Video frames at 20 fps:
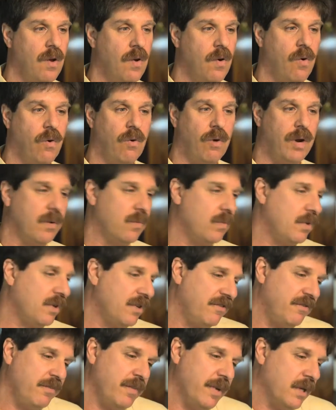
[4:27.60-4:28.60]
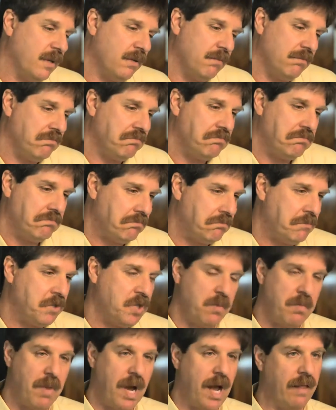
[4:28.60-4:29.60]
or it would have been
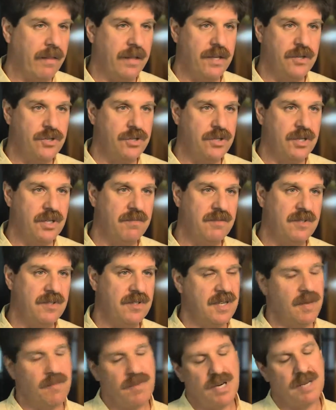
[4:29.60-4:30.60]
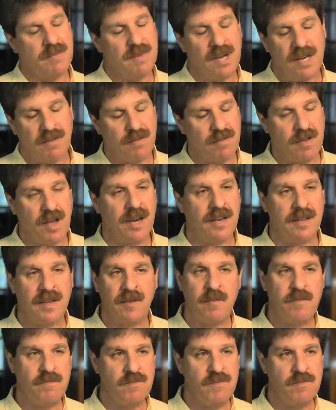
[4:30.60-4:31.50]
demolished and somebody might have thought the